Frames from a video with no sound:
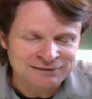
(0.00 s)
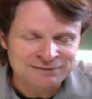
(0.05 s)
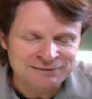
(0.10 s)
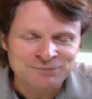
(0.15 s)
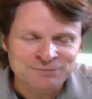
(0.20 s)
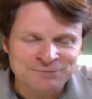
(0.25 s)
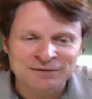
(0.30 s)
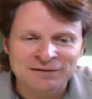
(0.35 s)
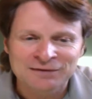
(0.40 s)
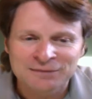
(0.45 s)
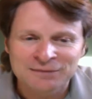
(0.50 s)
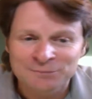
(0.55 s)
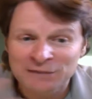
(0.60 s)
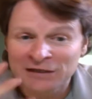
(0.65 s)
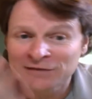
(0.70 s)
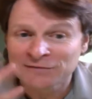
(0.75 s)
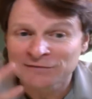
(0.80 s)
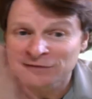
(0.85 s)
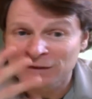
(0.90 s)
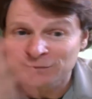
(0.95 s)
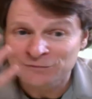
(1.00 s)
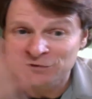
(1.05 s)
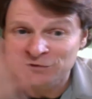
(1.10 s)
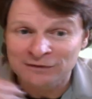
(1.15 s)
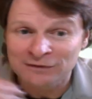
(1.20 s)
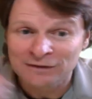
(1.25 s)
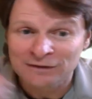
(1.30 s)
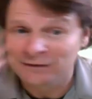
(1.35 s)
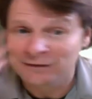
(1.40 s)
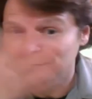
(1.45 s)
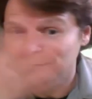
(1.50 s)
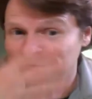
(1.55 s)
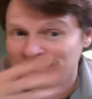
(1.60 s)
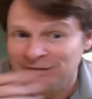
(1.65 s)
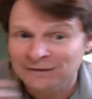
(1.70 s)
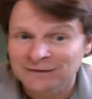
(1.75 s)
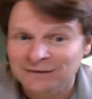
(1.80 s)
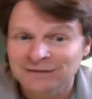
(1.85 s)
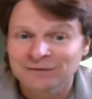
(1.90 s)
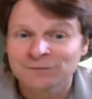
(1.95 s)
Yeah. And I think many times in life
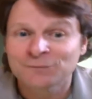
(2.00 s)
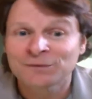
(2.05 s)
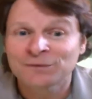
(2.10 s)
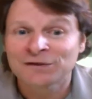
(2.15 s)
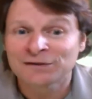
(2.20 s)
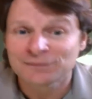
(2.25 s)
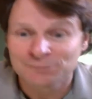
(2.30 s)
we